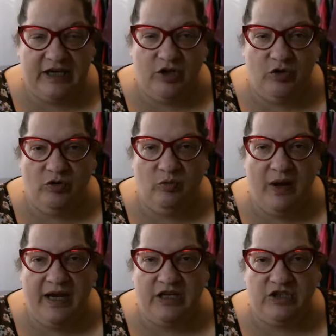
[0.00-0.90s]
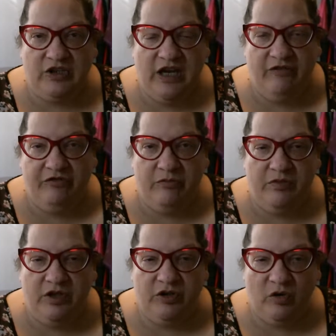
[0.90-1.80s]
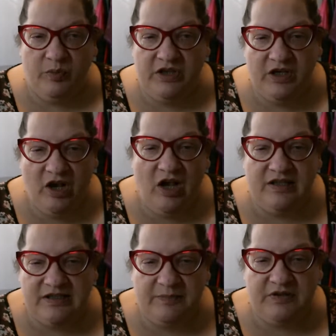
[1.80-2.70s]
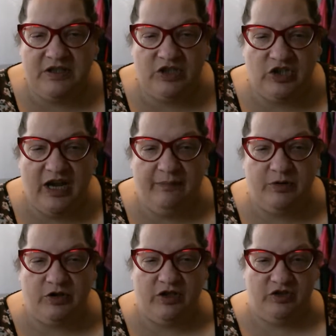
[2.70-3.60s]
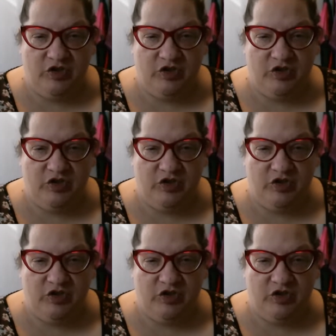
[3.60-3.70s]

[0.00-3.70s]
a good way to get familiar with the concepts in the chapter is